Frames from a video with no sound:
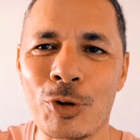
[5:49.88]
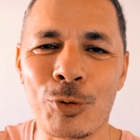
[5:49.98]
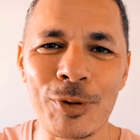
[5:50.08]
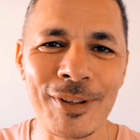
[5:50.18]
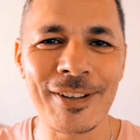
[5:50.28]

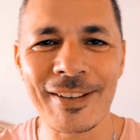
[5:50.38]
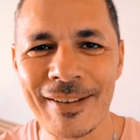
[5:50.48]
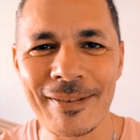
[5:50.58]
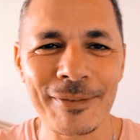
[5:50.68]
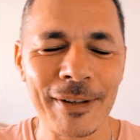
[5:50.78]
to
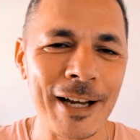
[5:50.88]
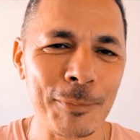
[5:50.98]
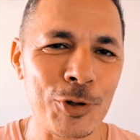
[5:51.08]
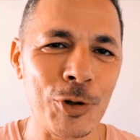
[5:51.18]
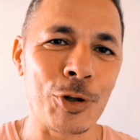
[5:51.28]

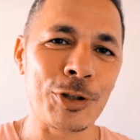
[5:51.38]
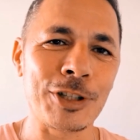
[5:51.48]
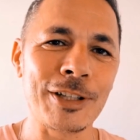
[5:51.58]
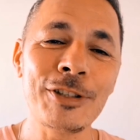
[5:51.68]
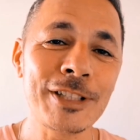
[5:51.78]
capture your
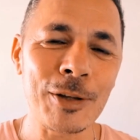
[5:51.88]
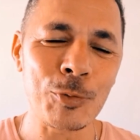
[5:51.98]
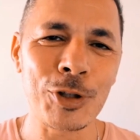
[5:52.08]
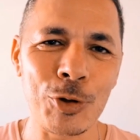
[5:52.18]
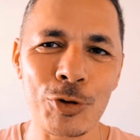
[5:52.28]
sunset
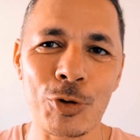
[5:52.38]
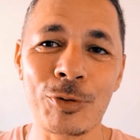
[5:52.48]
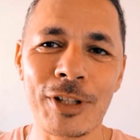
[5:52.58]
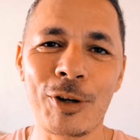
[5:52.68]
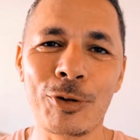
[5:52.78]
with your
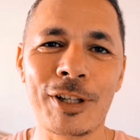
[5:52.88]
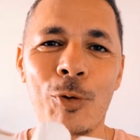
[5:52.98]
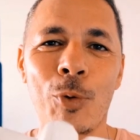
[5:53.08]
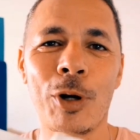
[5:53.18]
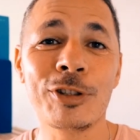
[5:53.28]

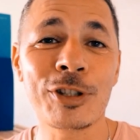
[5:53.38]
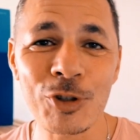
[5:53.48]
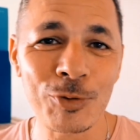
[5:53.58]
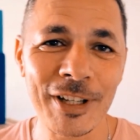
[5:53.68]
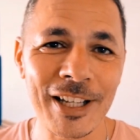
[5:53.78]
2001 security